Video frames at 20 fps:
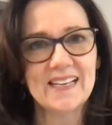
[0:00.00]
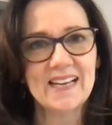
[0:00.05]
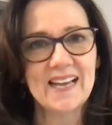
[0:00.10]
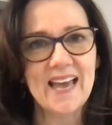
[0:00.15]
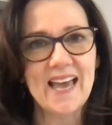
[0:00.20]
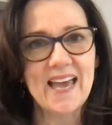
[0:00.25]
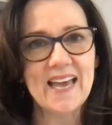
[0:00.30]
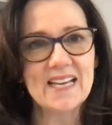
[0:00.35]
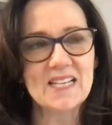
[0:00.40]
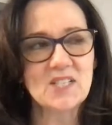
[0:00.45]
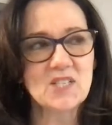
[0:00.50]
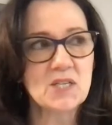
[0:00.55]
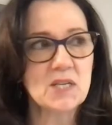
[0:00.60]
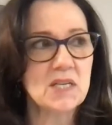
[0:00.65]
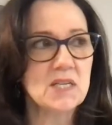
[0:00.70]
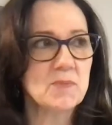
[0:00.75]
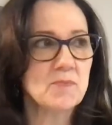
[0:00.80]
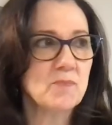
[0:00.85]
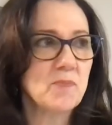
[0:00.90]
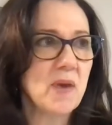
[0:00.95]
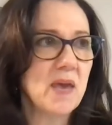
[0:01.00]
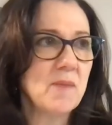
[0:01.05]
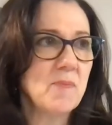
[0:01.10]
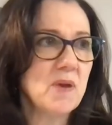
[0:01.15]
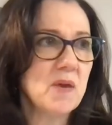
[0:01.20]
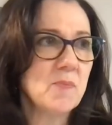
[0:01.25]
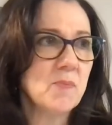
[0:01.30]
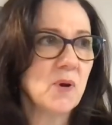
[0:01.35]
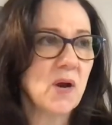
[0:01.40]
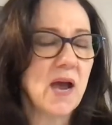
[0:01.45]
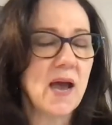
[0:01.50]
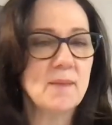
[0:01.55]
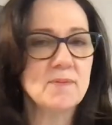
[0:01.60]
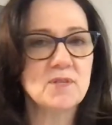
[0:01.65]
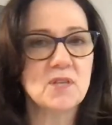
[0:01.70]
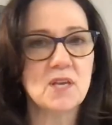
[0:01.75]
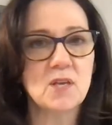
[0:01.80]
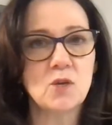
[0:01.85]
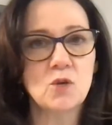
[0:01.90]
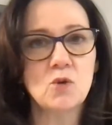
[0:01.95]
And it may be perhaps
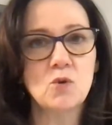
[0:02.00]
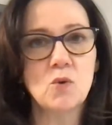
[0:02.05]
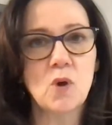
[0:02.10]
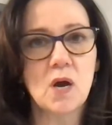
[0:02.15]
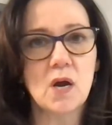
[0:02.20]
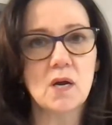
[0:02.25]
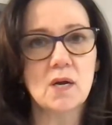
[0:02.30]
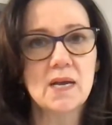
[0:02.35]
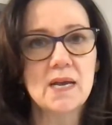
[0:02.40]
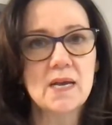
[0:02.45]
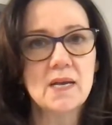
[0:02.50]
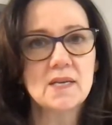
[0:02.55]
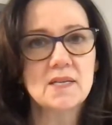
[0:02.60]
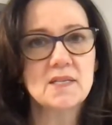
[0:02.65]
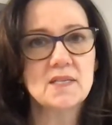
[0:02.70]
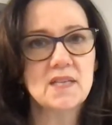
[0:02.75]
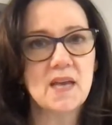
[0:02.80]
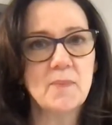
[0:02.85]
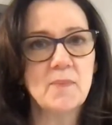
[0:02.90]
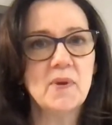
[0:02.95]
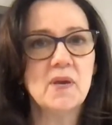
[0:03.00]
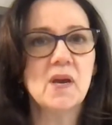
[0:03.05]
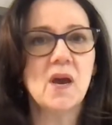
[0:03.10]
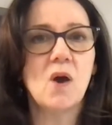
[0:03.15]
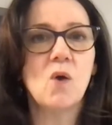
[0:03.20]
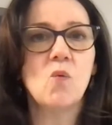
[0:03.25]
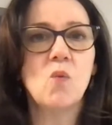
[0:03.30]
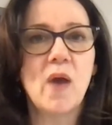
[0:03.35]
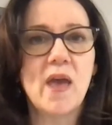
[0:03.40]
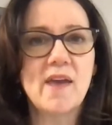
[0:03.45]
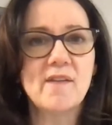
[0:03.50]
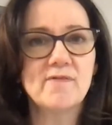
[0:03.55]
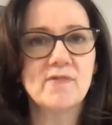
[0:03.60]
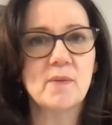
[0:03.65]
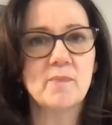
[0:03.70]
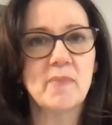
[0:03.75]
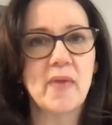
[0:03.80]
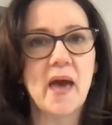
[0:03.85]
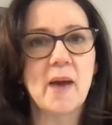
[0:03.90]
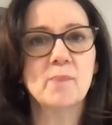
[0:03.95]
that you are stepping away
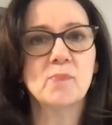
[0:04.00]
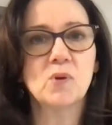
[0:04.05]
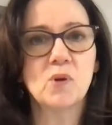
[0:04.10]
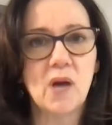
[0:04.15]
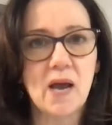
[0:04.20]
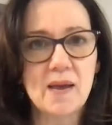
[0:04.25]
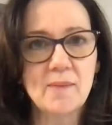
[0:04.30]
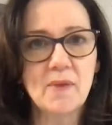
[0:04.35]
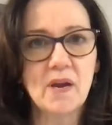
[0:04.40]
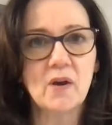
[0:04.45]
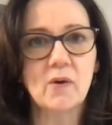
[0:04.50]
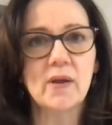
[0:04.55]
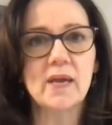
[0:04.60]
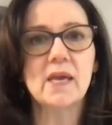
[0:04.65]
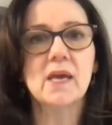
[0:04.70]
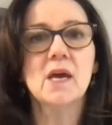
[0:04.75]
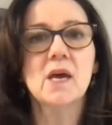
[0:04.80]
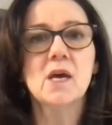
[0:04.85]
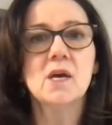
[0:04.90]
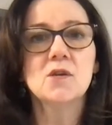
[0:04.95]
from that primary